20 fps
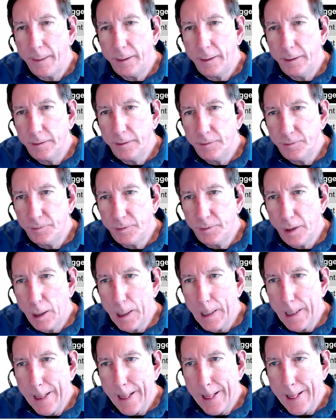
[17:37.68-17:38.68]
is
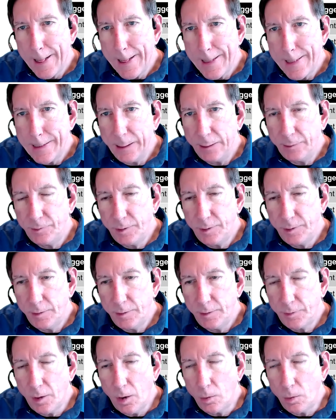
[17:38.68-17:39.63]
it says,